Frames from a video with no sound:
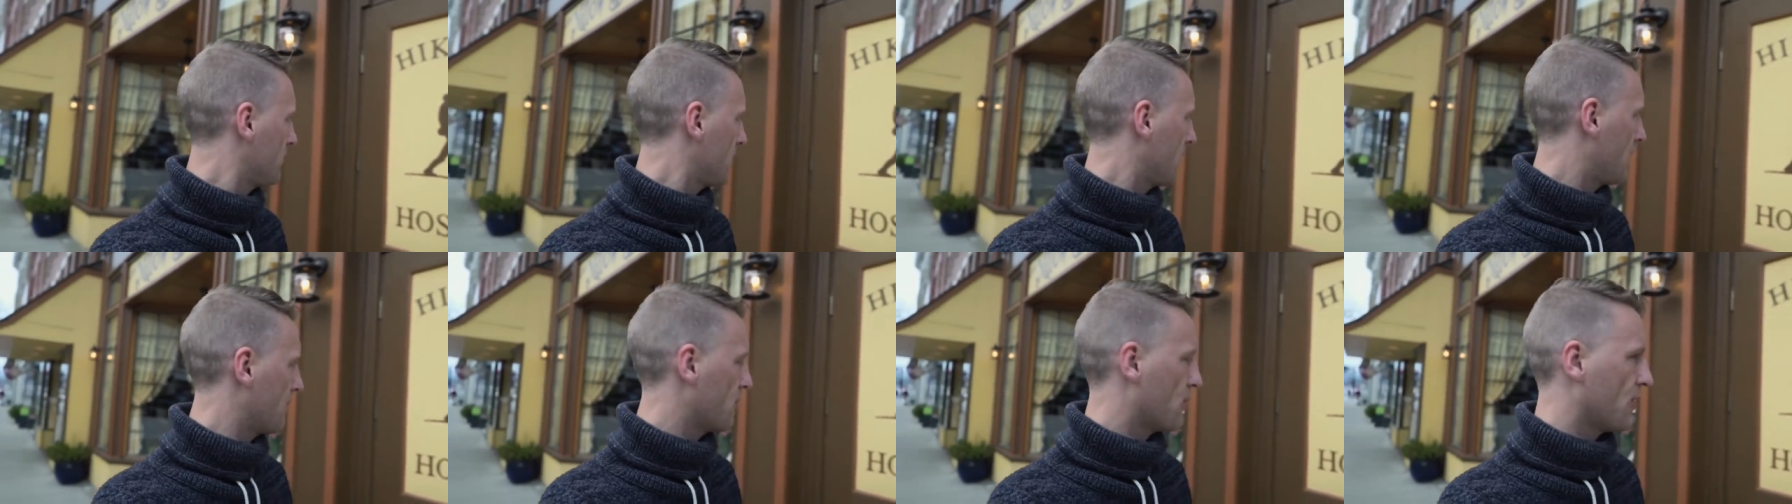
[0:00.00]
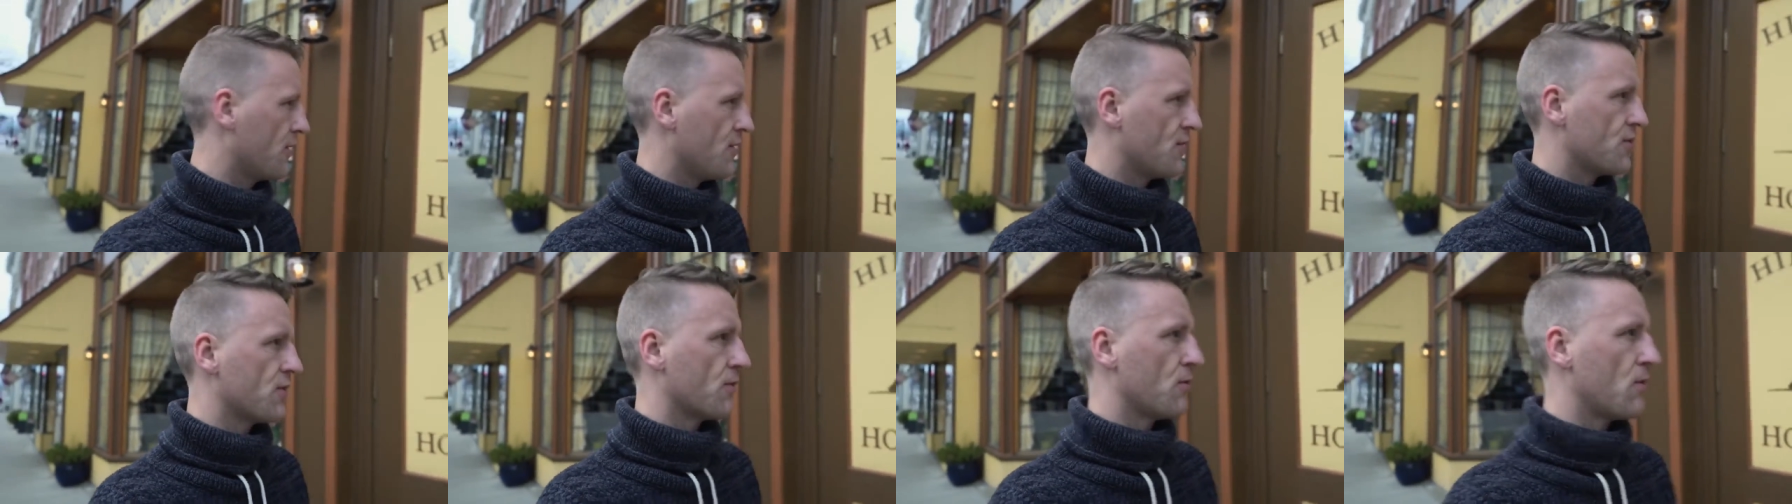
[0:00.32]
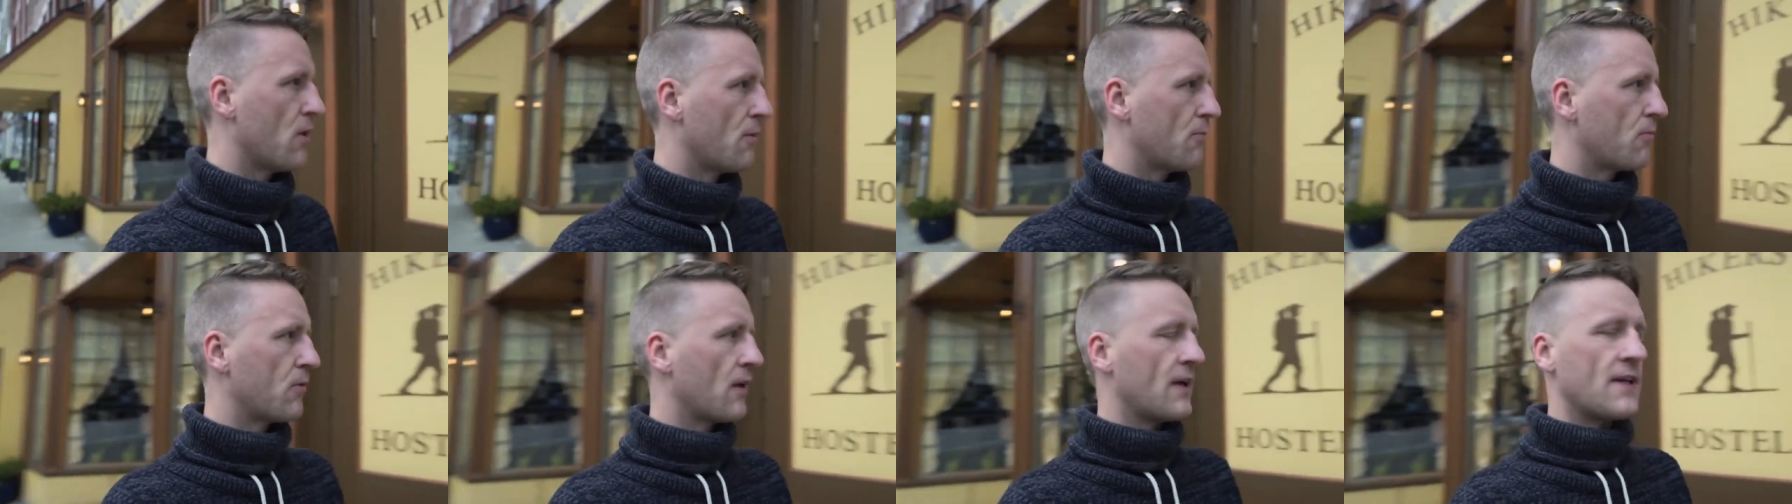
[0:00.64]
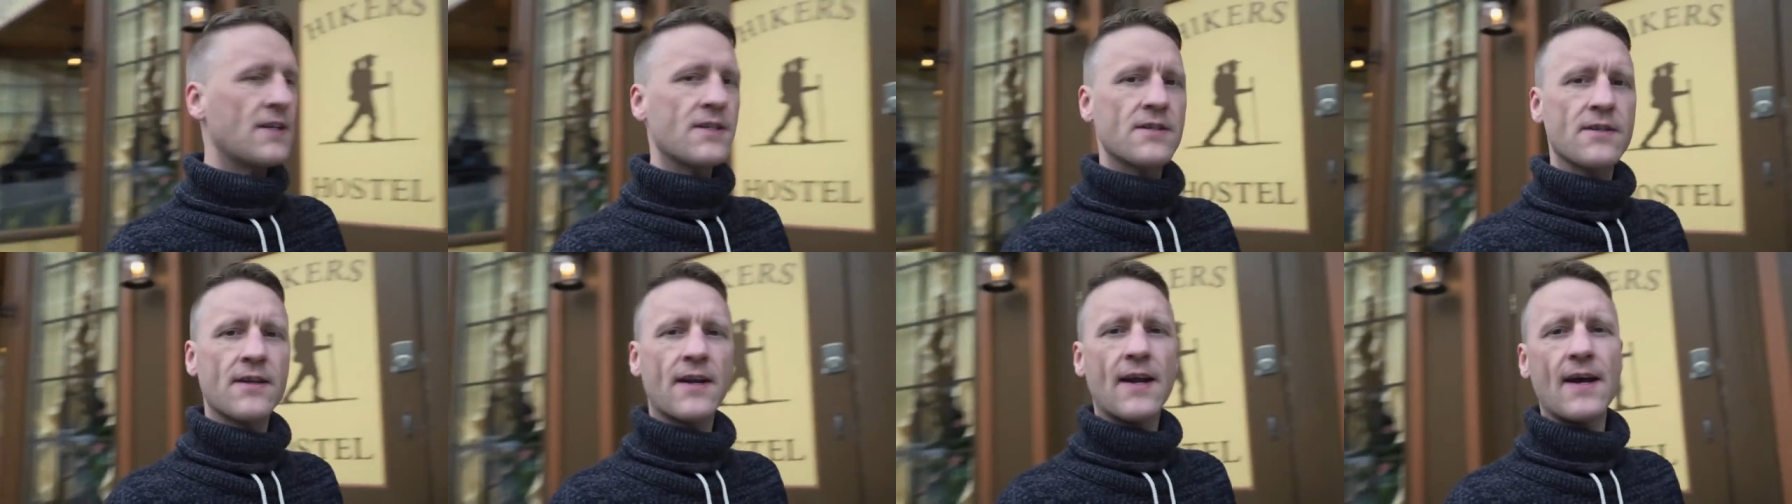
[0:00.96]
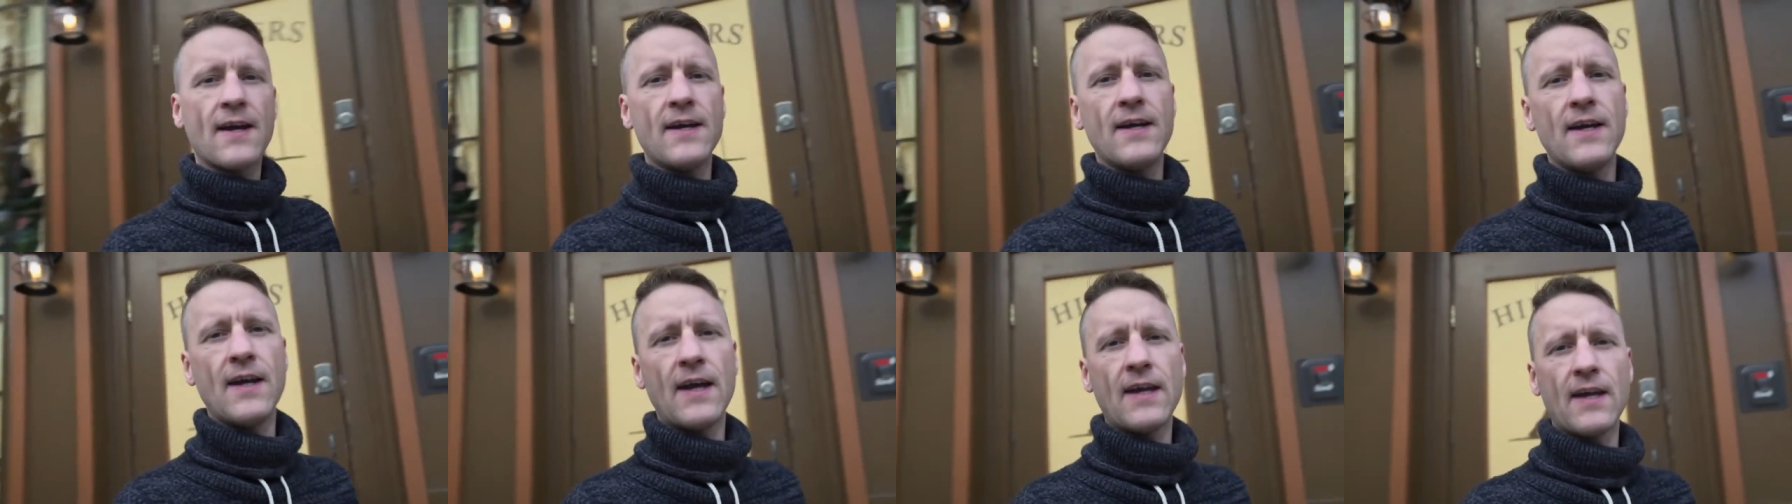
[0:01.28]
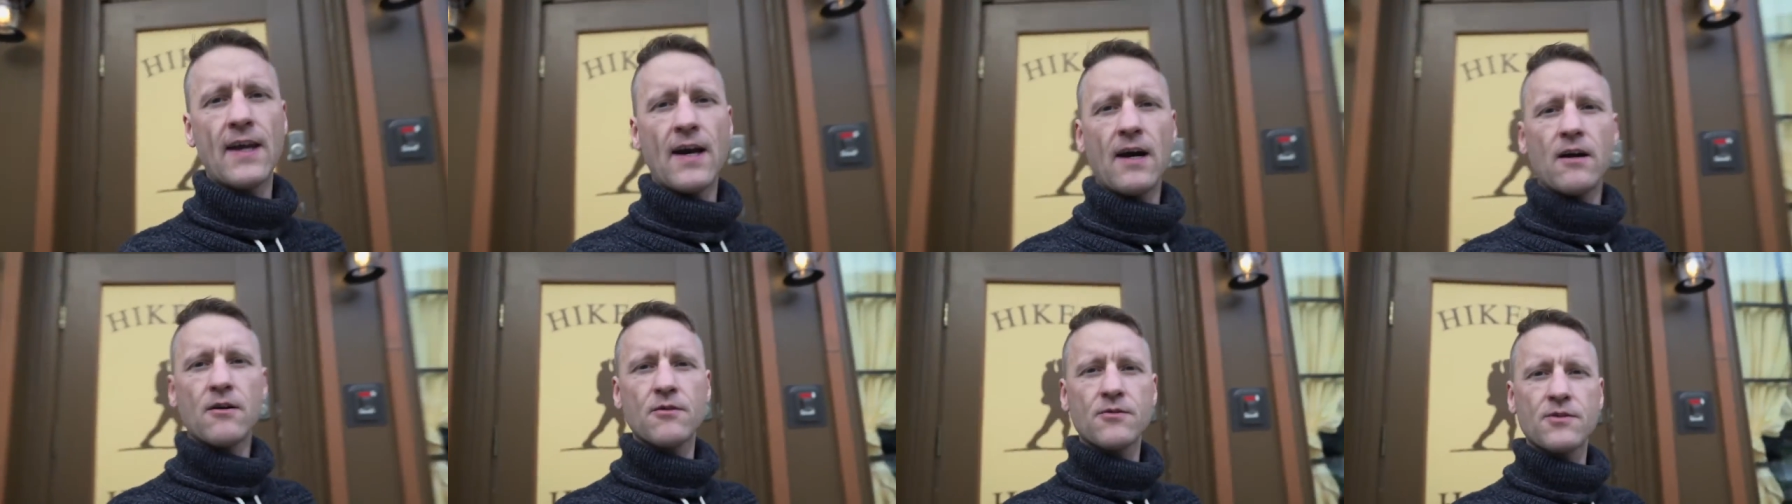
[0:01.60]
I'm going to show you a place that I
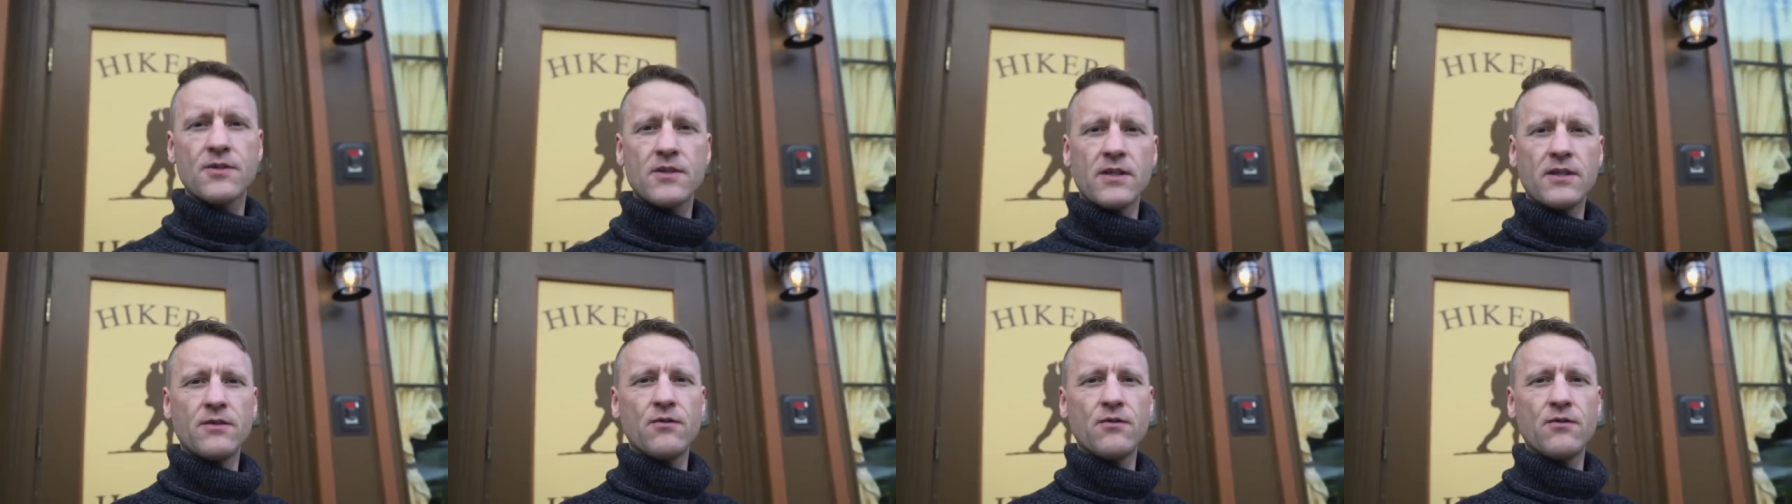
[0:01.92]
hang out